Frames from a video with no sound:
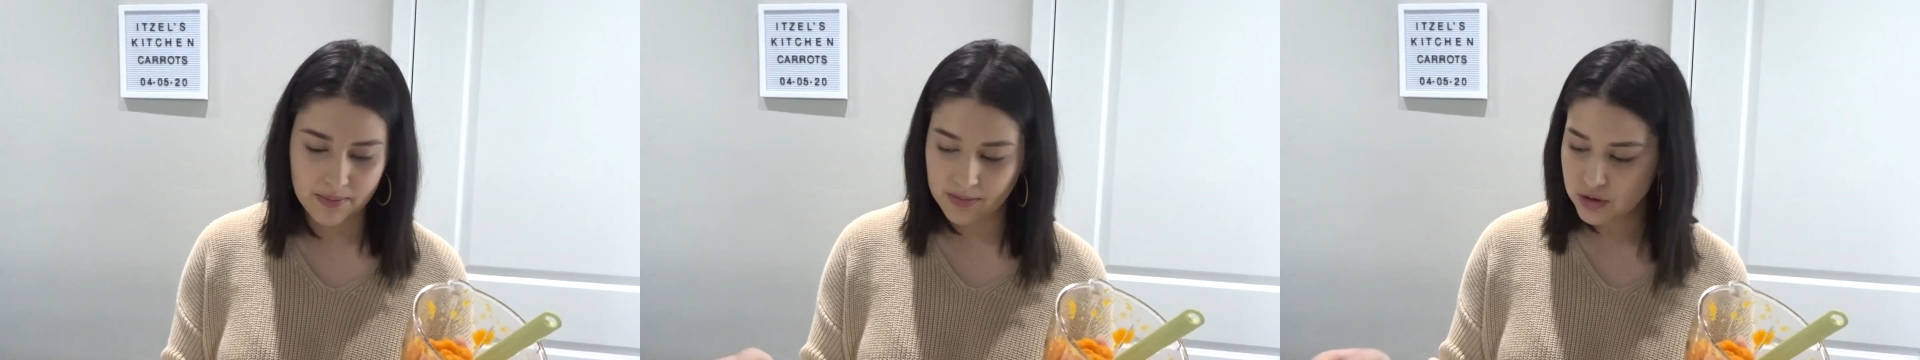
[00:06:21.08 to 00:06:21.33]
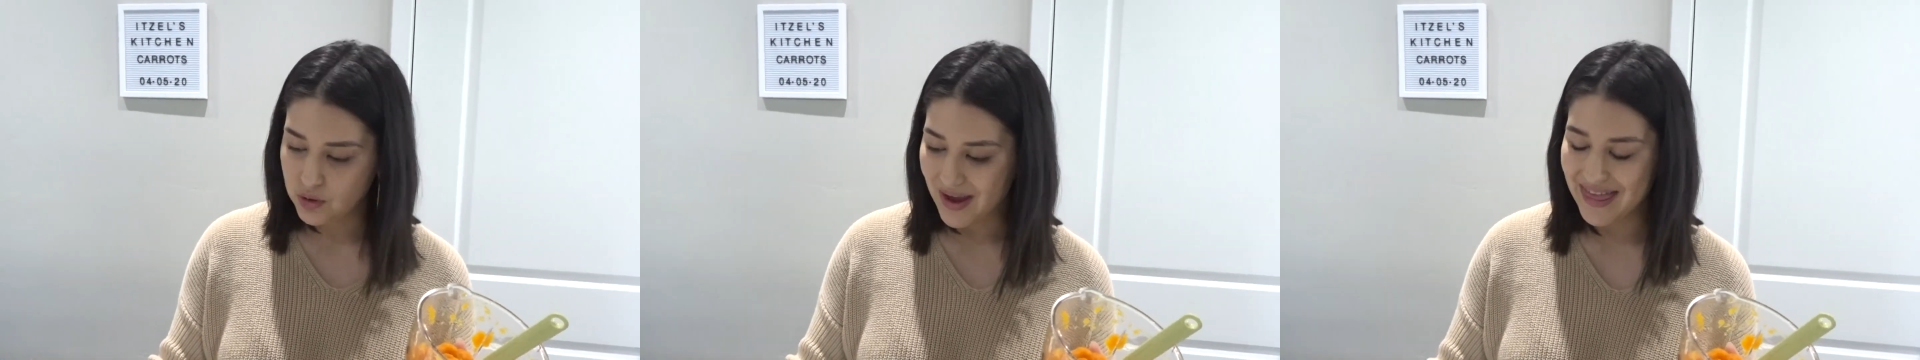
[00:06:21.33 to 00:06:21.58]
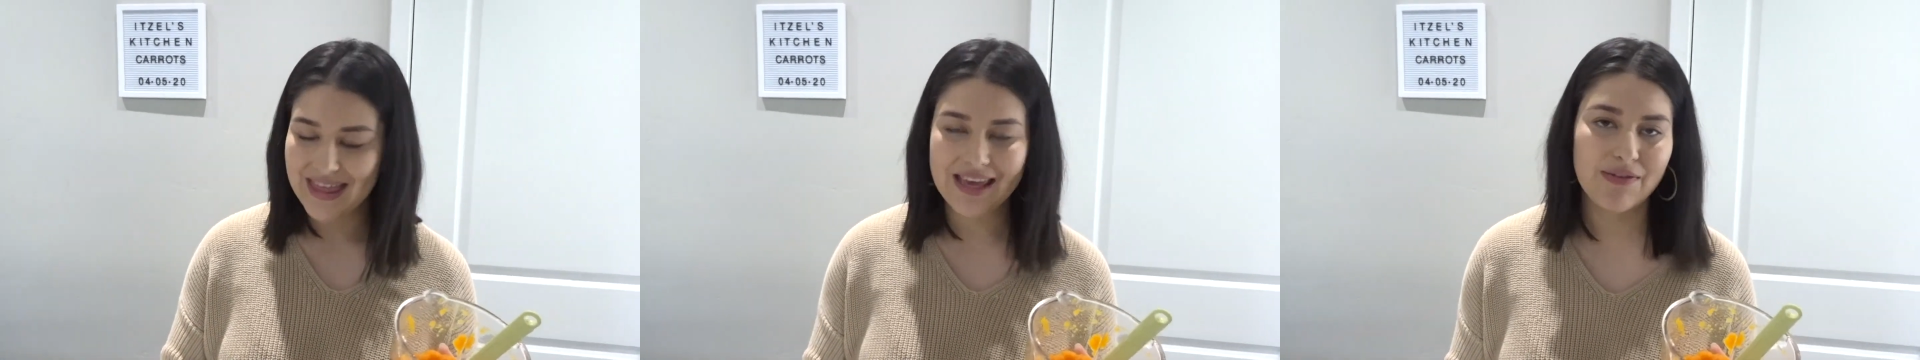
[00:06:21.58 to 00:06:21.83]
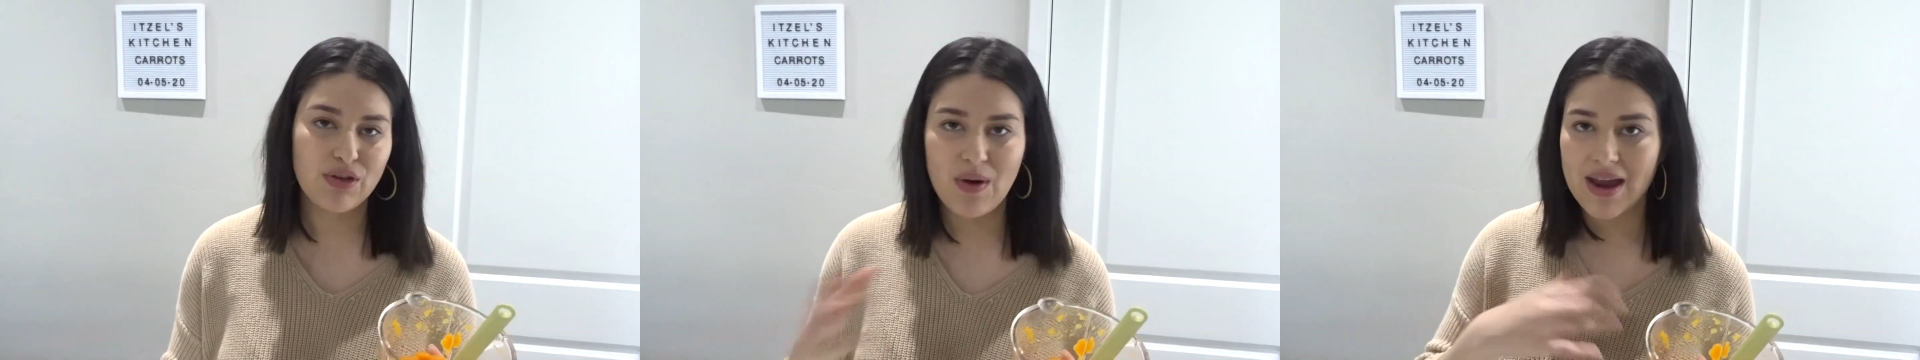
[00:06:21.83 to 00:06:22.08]
So I think
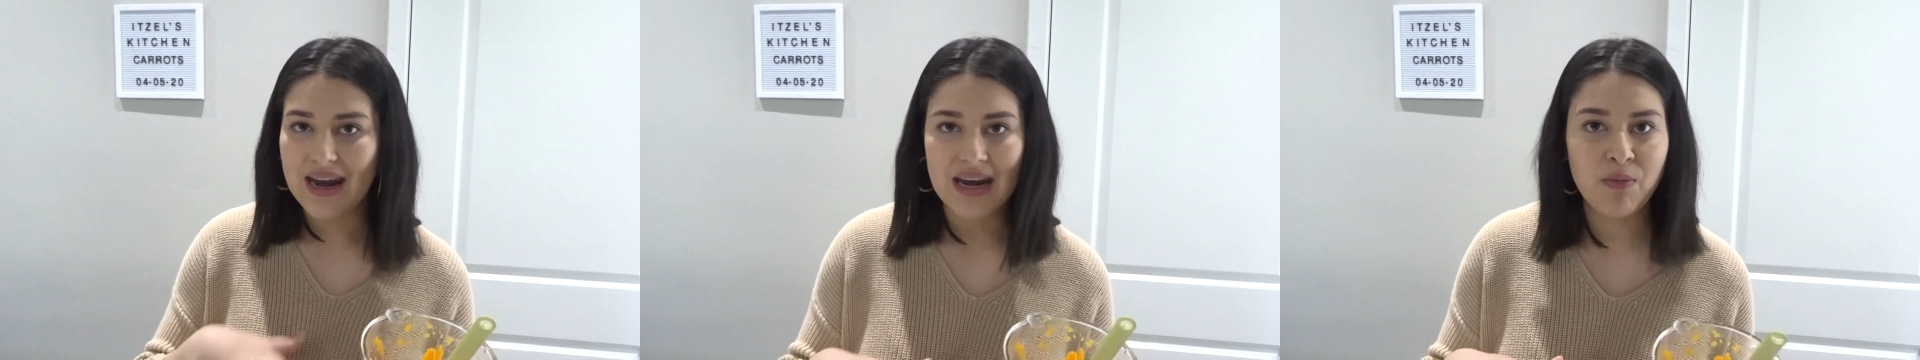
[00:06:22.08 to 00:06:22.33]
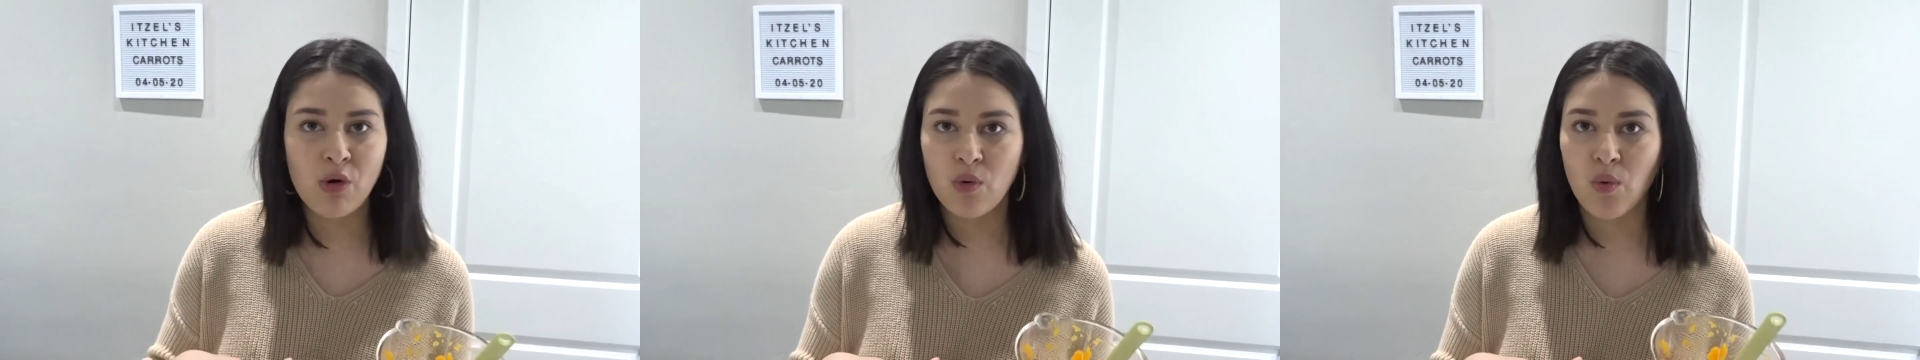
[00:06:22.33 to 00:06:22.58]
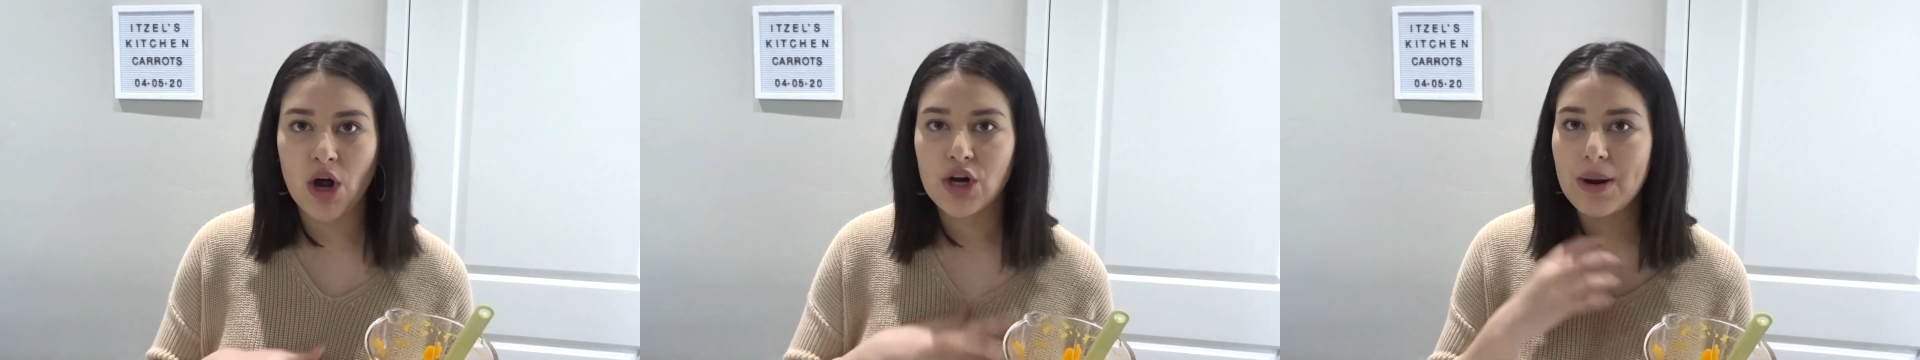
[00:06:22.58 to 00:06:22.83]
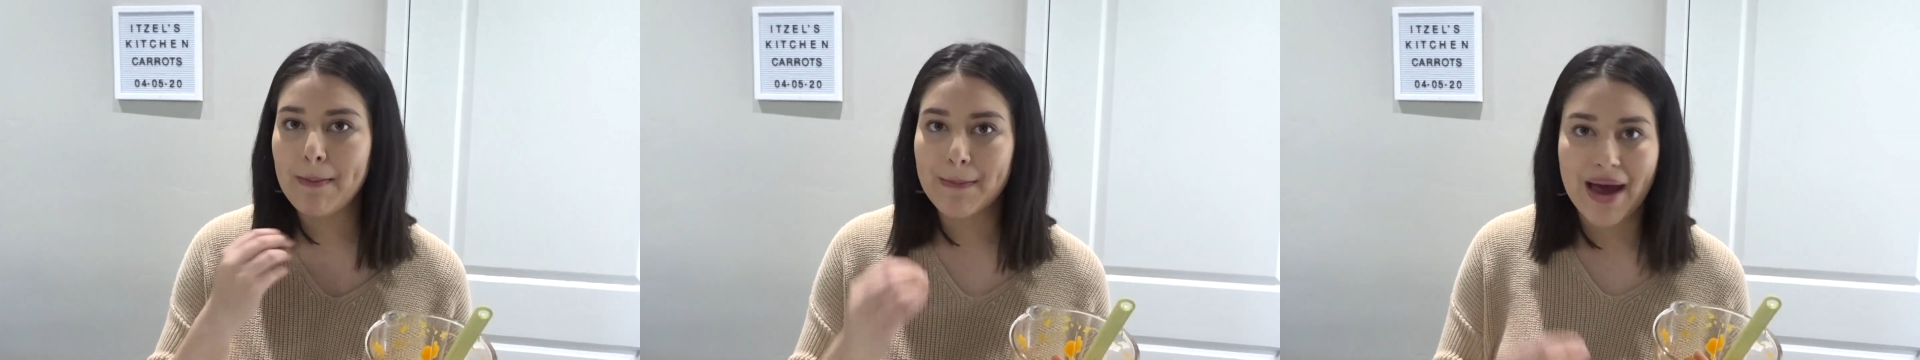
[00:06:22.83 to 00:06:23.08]
if you add any more water,
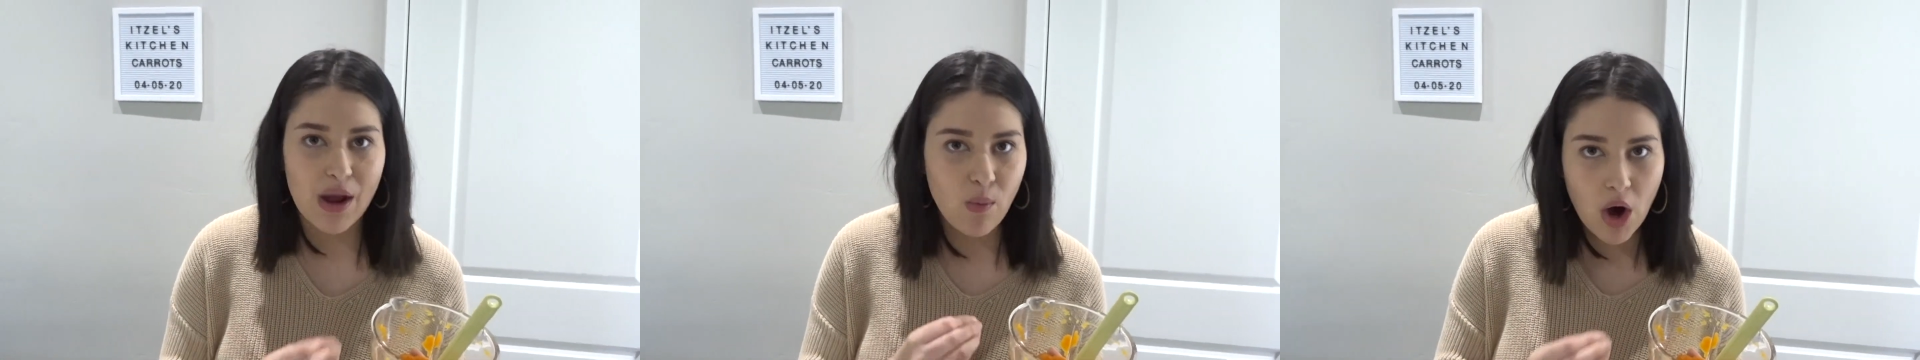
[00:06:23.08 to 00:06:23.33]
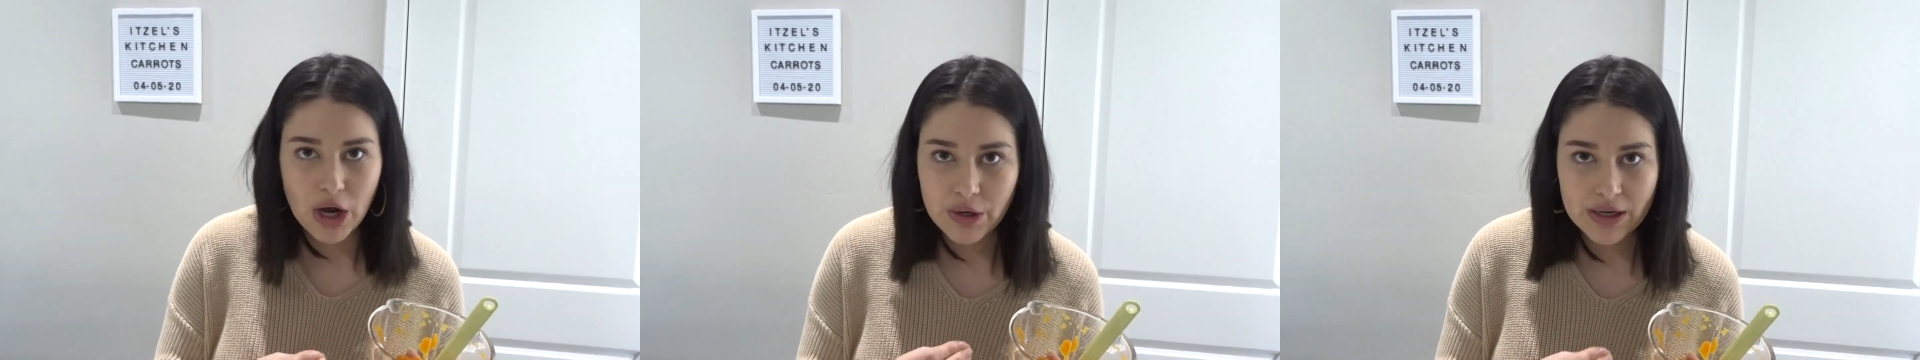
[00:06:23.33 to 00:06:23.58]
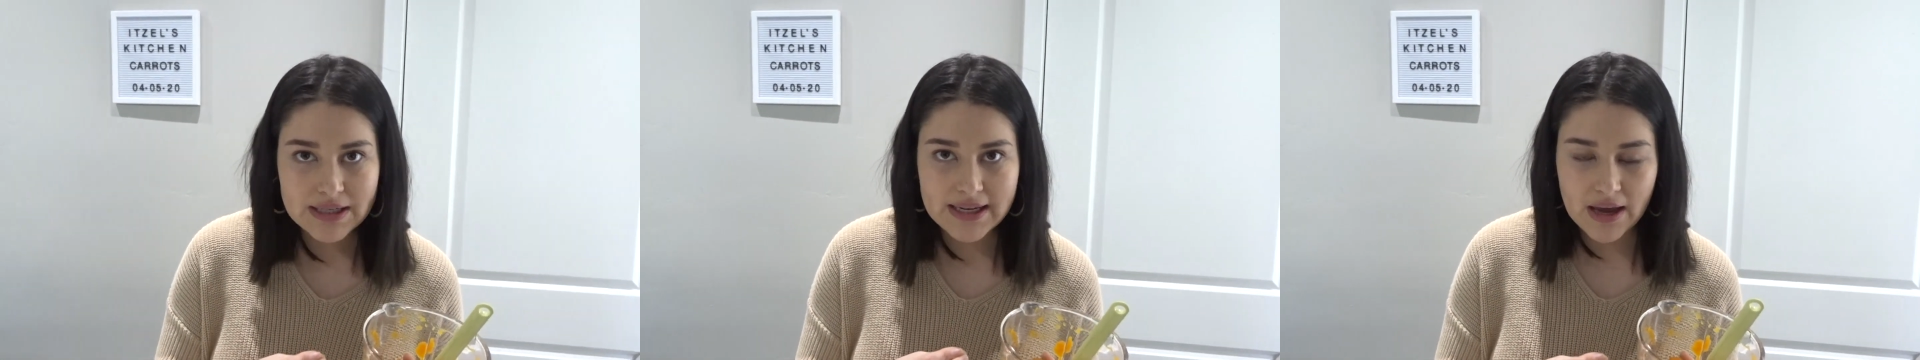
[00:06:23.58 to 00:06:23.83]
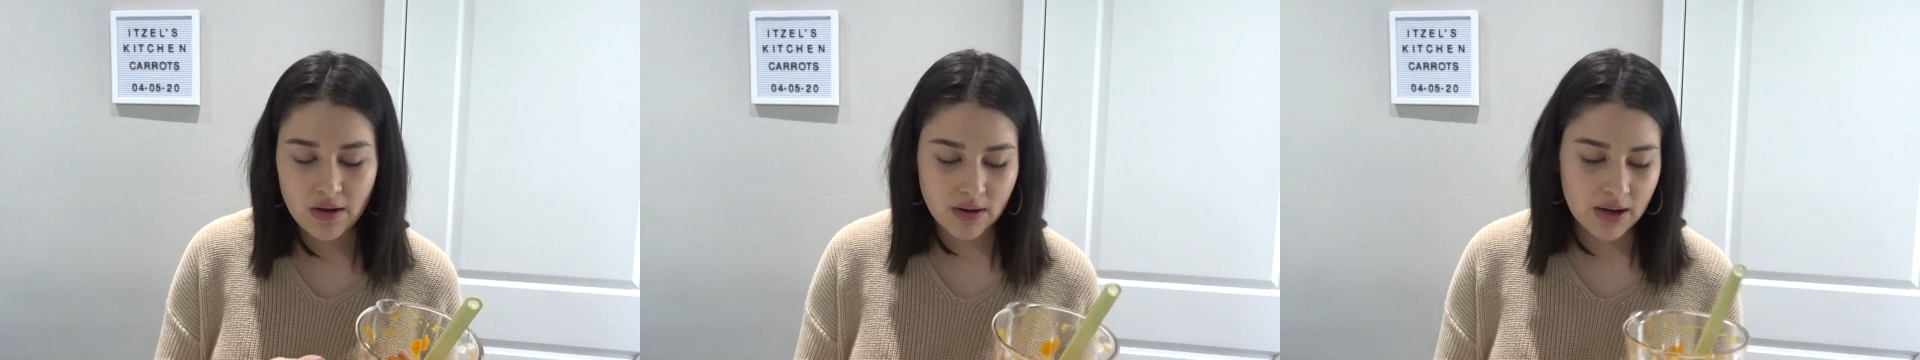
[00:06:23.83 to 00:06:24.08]
it might water it
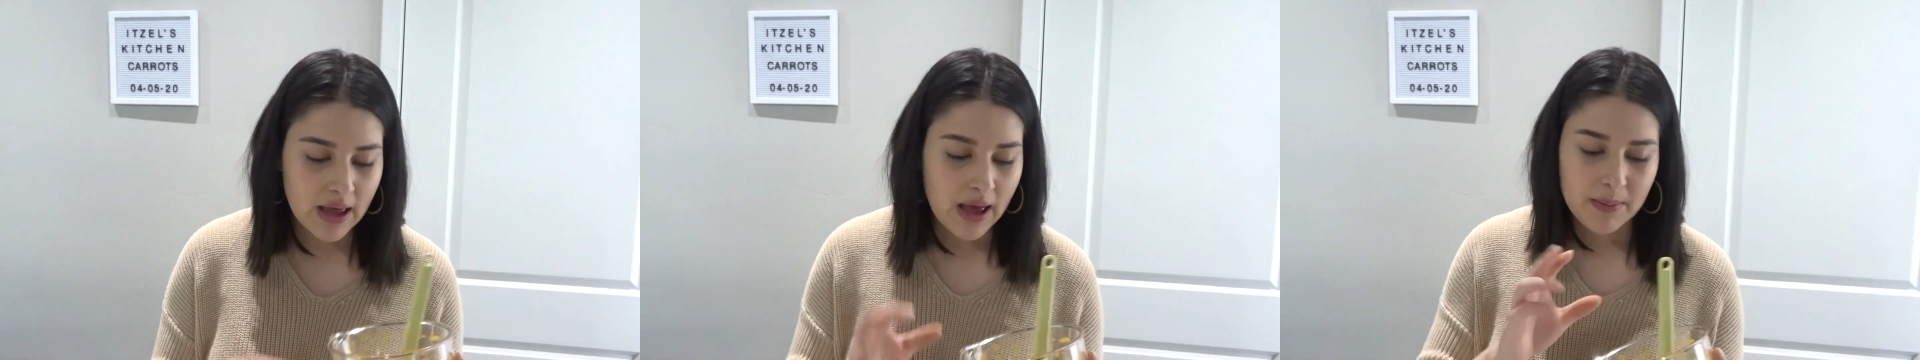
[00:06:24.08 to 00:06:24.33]
down,